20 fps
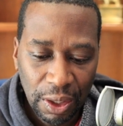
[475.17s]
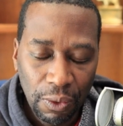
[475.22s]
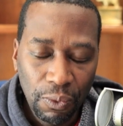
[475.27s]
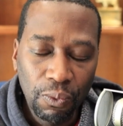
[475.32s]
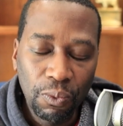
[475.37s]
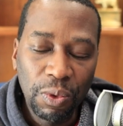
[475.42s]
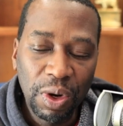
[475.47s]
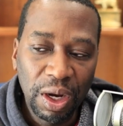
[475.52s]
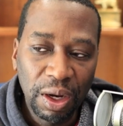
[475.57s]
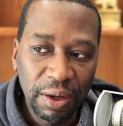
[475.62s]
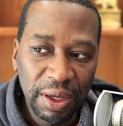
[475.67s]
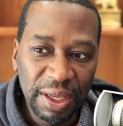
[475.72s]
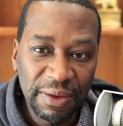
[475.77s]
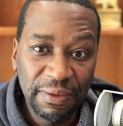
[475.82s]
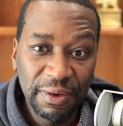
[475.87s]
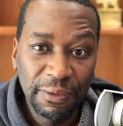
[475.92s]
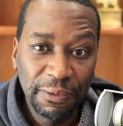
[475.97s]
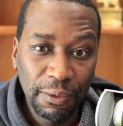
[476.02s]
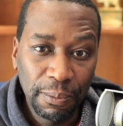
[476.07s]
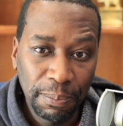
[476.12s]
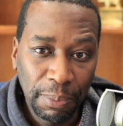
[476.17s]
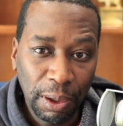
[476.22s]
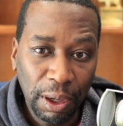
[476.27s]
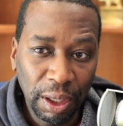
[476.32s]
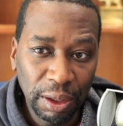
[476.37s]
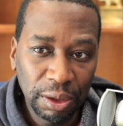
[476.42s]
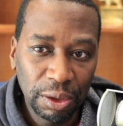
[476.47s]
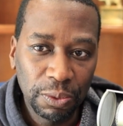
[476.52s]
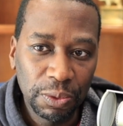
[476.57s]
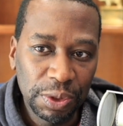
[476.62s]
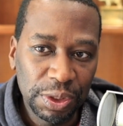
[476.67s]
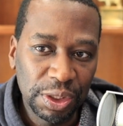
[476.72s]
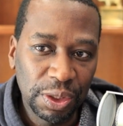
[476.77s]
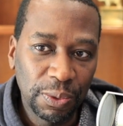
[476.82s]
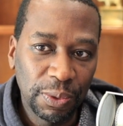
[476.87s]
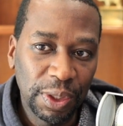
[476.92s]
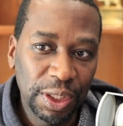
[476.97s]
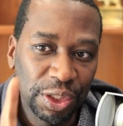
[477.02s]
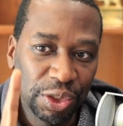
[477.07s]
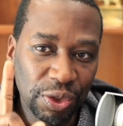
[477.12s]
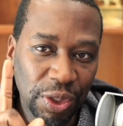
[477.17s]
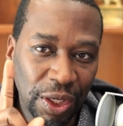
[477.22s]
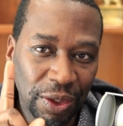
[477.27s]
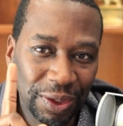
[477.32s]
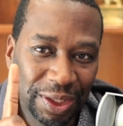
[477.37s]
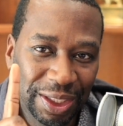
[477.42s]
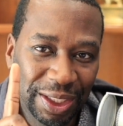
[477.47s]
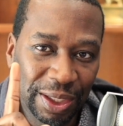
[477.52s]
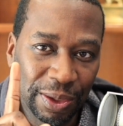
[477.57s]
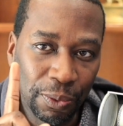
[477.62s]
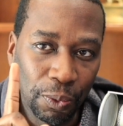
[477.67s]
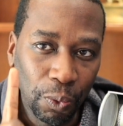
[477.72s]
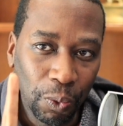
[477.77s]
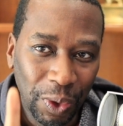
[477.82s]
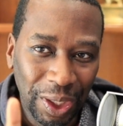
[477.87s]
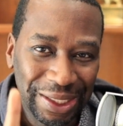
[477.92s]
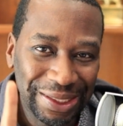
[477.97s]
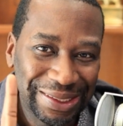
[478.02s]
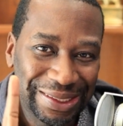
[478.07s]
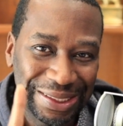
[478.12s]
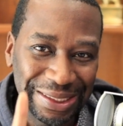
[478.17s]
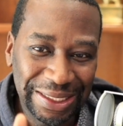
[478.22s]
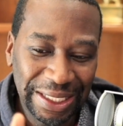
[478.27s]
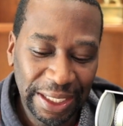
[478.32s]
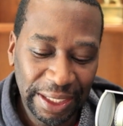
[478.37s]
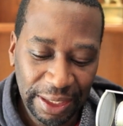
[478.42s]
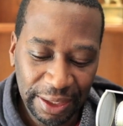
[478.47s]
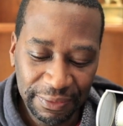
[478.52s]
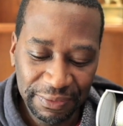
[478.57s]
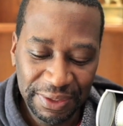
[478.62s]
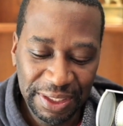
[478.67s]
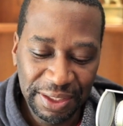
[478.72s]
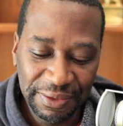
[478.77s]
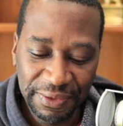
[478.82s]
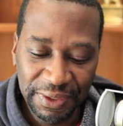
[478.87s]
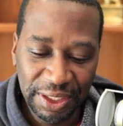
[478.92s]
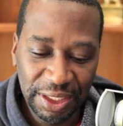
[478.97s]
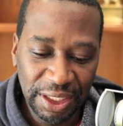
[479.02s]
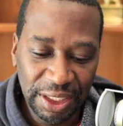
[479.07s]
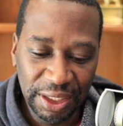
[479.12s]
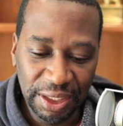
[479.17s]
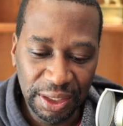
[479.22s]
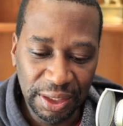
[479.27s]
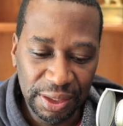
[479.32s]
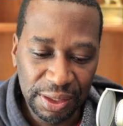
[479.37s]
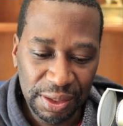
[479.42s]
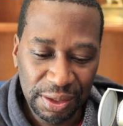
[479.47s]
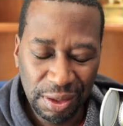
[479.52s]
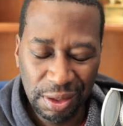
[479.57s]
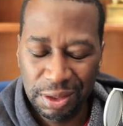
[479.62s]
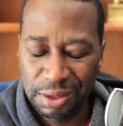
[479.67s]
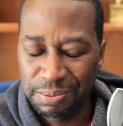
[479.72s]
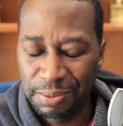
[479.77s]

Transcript: well, even if you partner with someone, you only get one set of DVDs. So it's